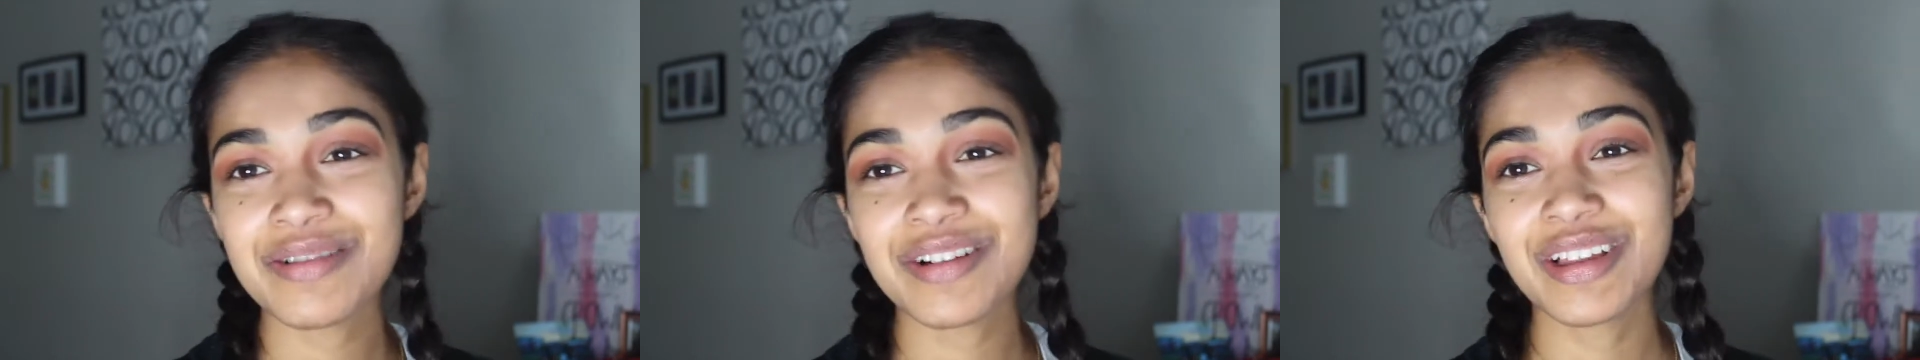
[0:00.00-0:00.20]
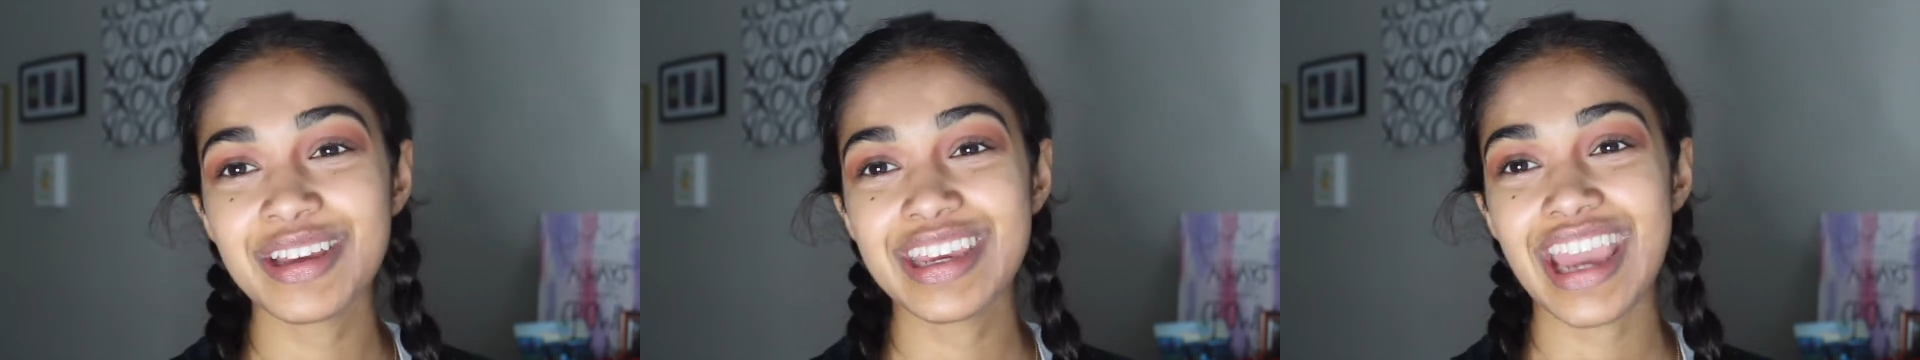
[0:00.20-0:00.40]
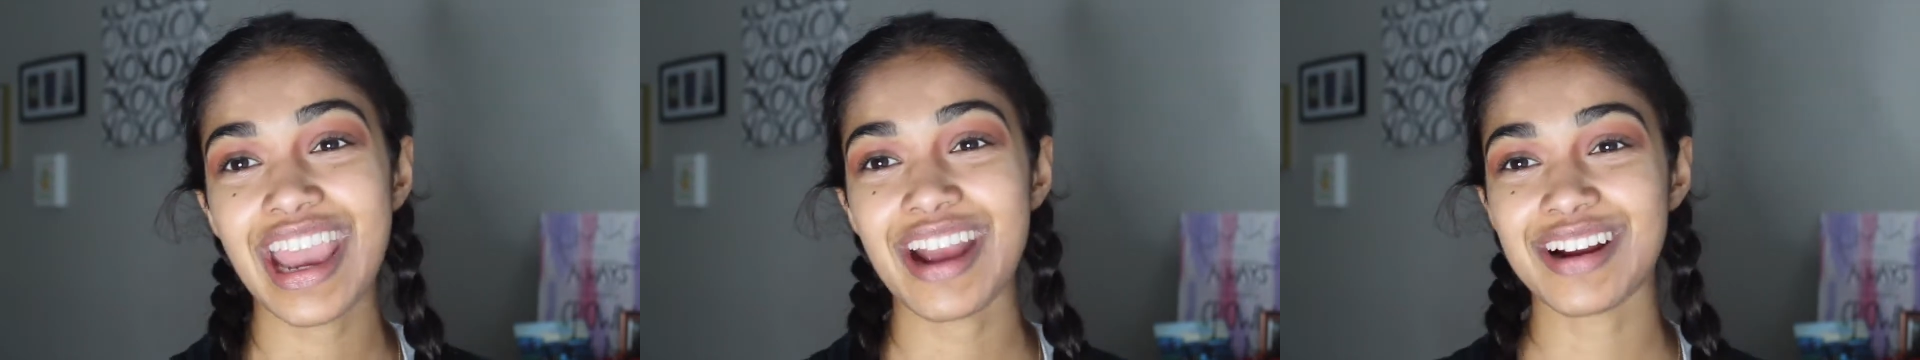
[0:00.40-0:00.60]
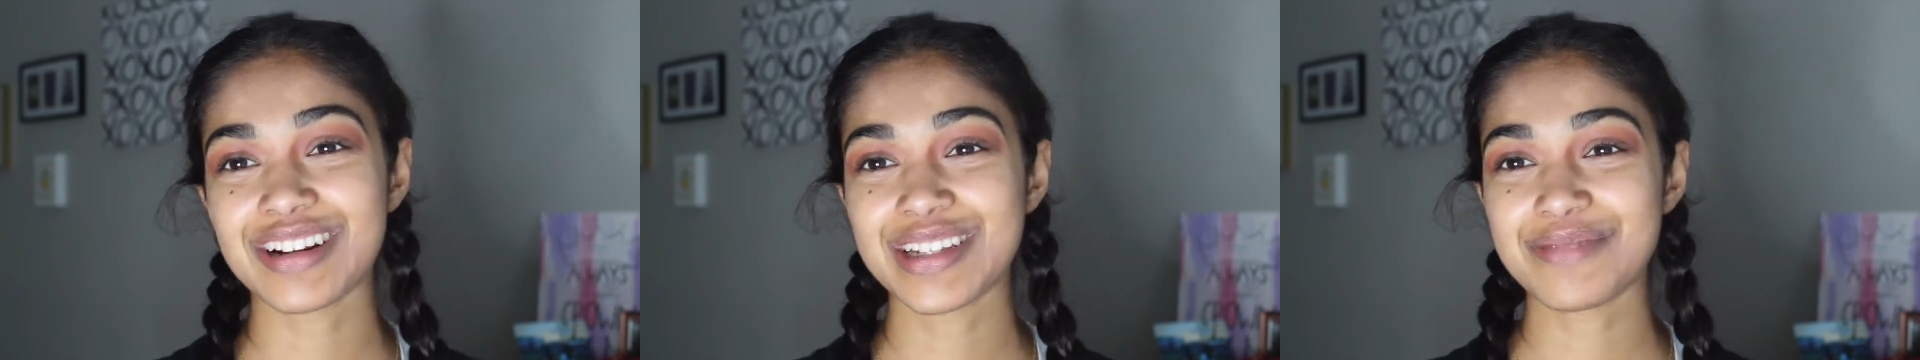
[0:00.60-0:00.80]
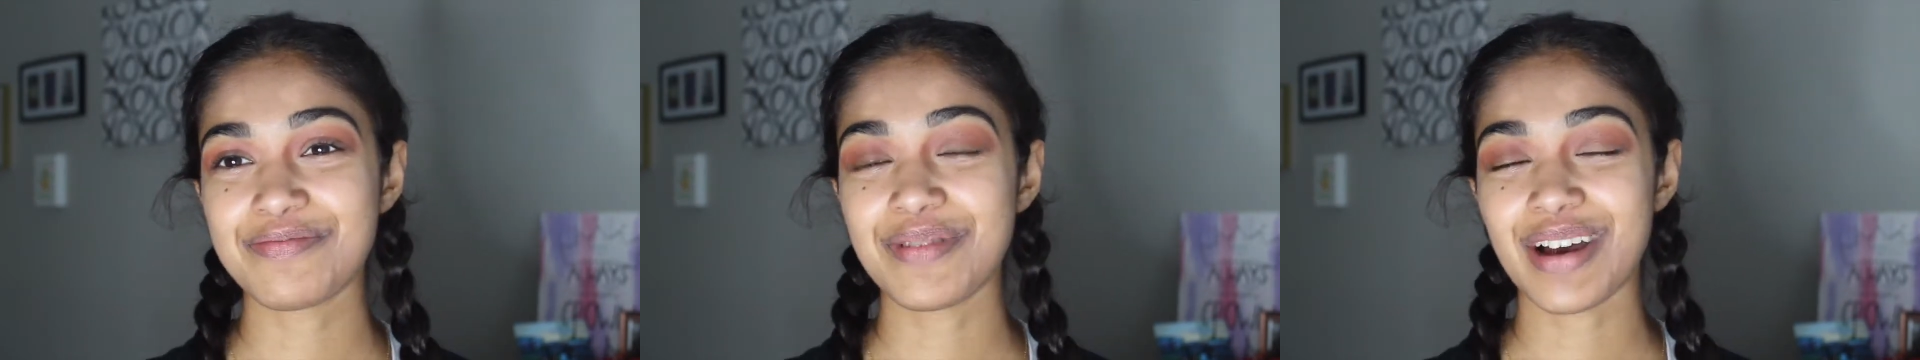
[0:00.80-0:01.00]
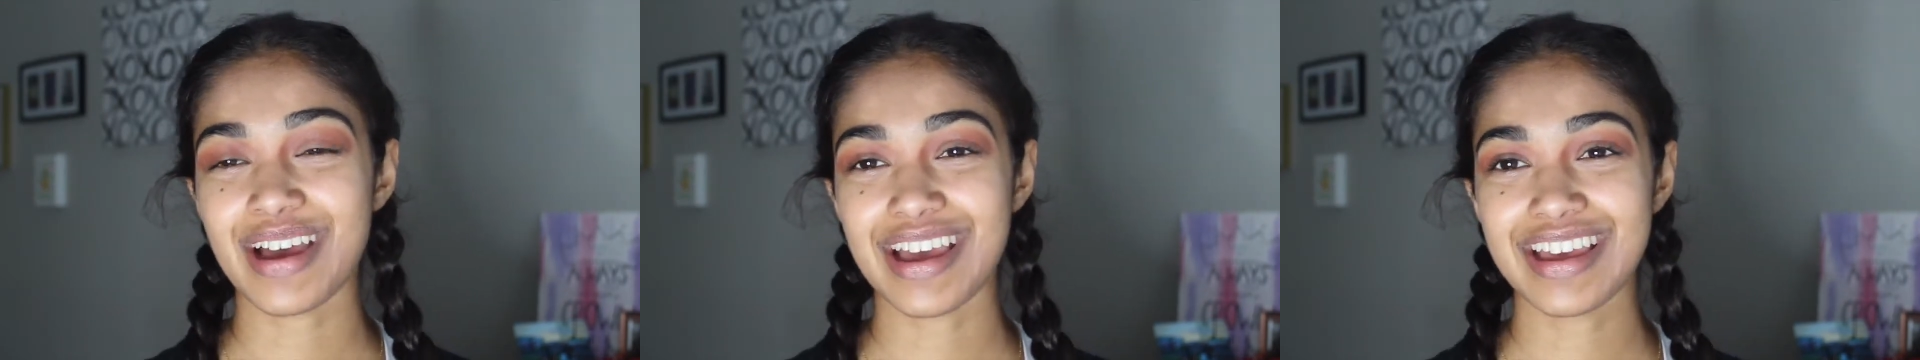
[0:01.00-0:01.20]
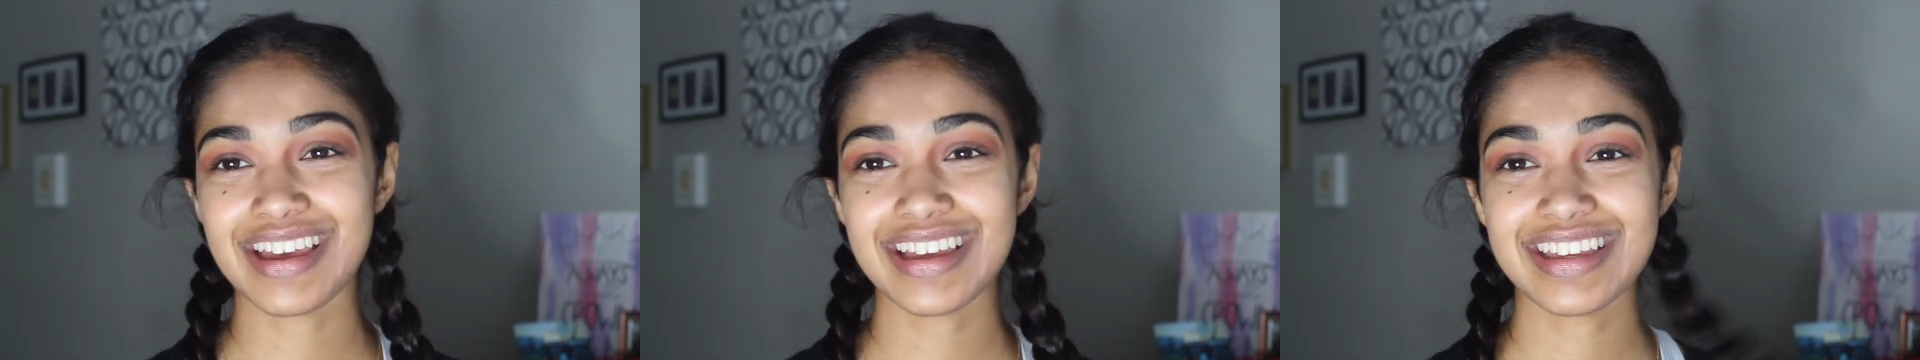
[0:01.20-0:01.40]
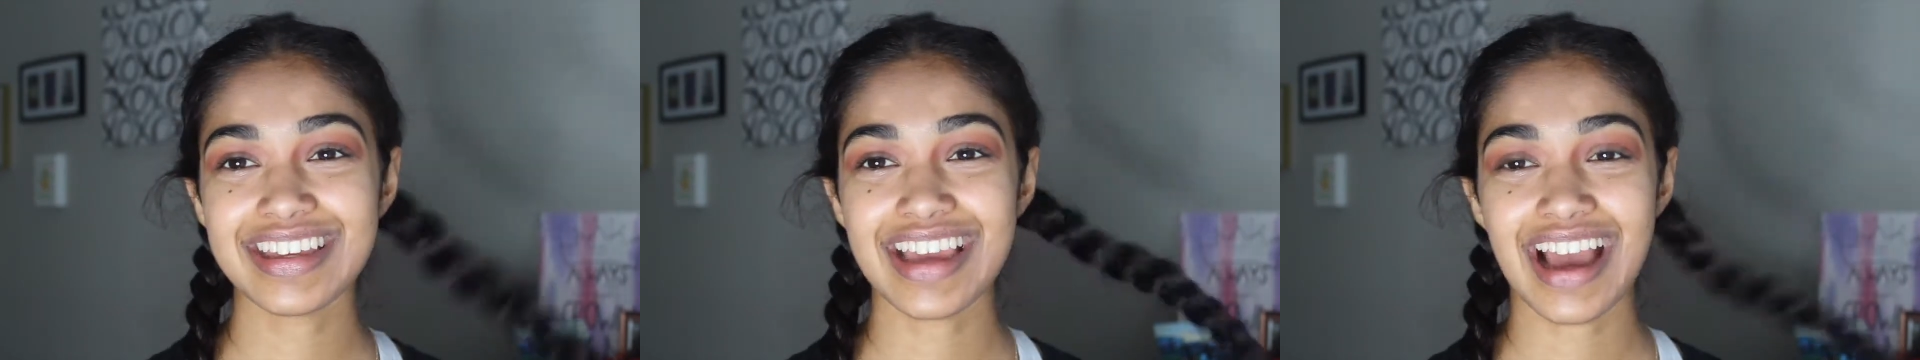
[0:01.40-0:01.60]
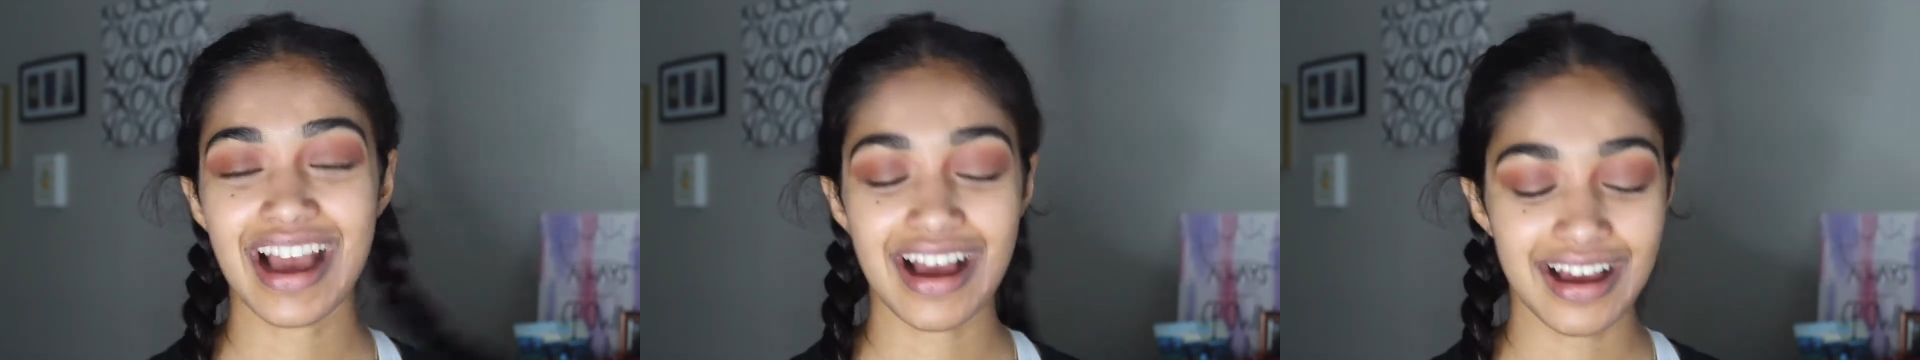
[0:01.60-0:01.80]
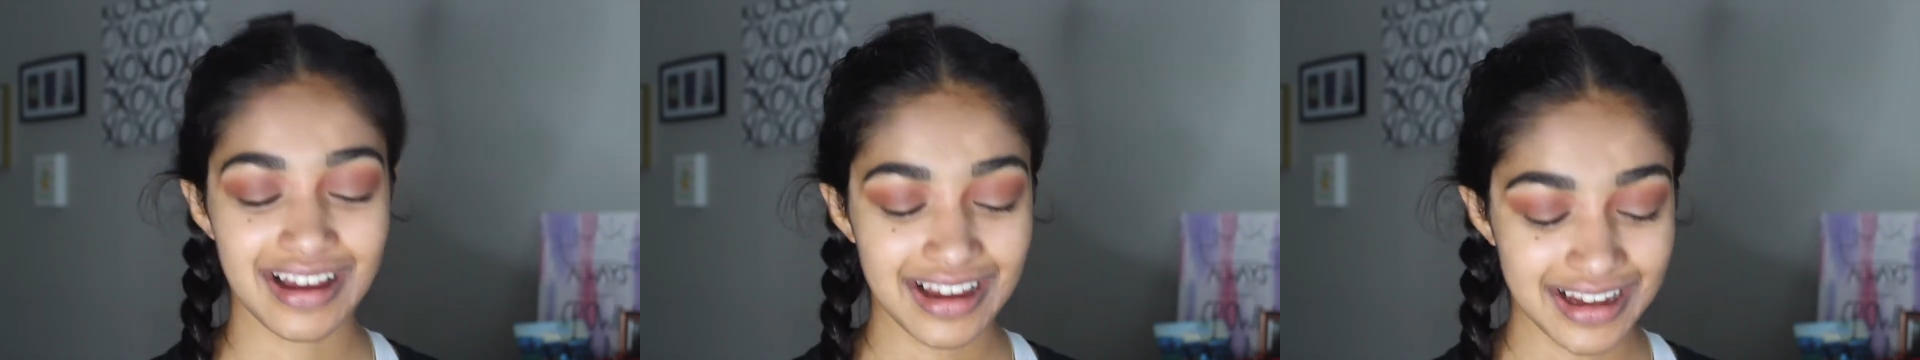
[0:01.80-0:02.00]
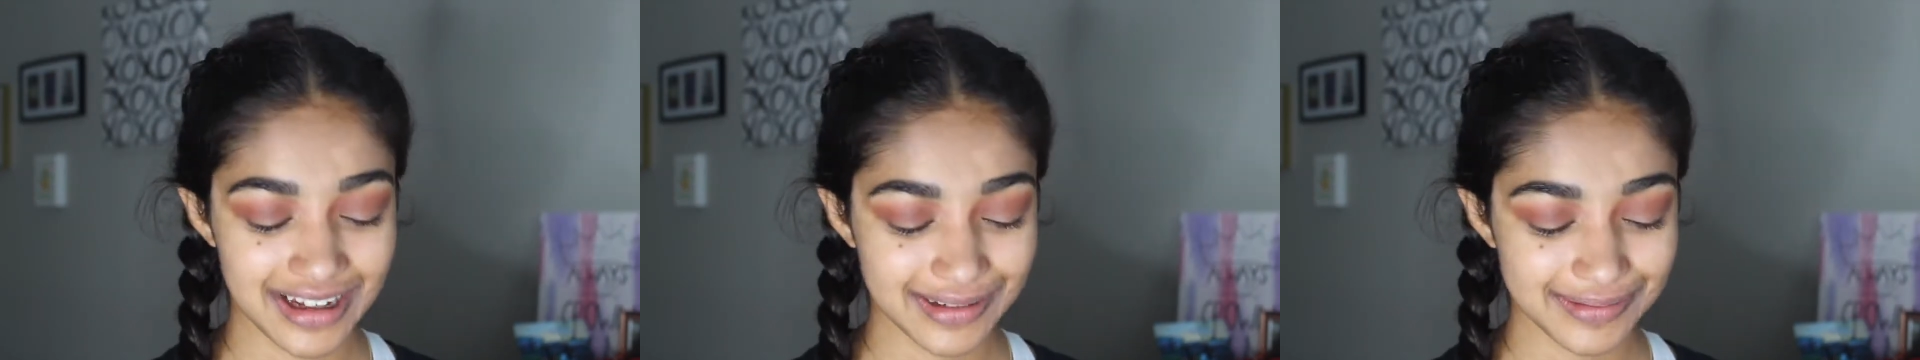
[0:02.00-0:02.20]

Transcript: really cares, but yeah,